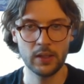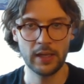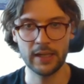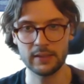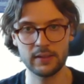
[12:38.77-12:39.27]

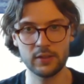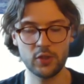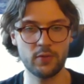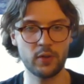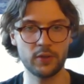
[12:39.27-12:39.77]
And
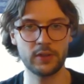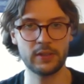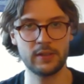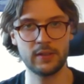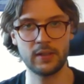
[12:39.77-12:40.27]
just for
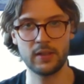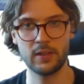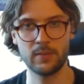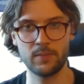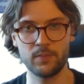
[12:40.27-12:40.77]
context,
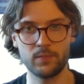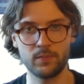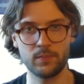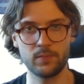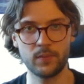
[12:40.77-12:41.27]
our
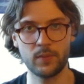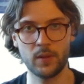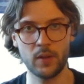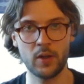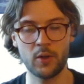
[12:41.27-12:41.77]

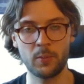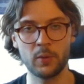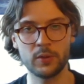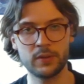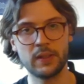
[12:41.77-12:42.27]

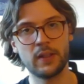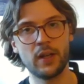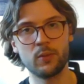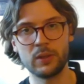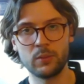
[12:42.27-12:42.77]
opponent and
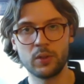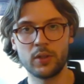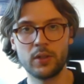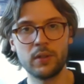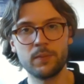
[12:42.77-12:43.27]
I, we
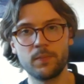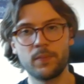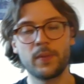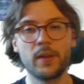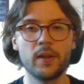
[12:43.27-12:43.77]
were
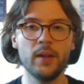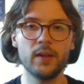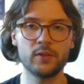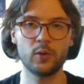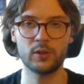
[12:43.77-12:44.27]

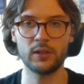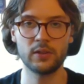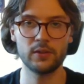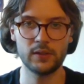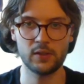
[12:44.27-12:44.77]
talking
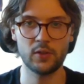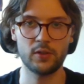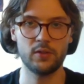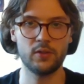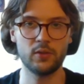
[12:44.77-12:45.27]
on
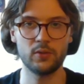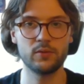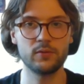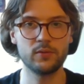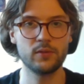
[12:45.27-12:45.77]
Discord, so
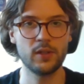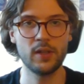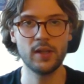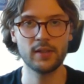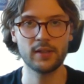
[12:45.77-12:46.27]

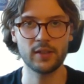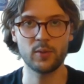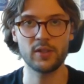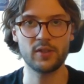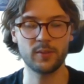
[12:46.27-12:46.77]
that's
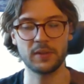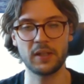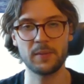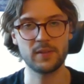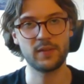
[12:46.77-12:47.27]
why
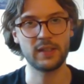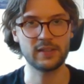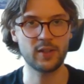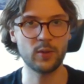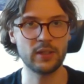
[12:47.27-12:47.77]
sometimes things
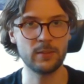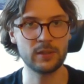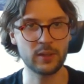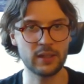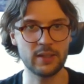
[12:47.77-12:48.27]
go a little bit
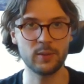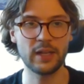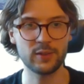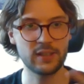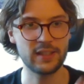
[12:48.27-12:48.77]
quickly
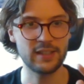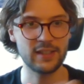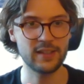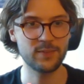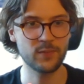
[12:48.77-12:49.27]
without
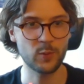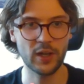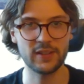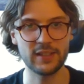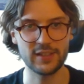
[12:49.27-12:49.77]
any
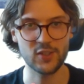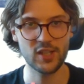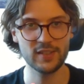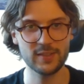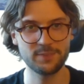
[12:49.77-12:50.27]
writing in the chat.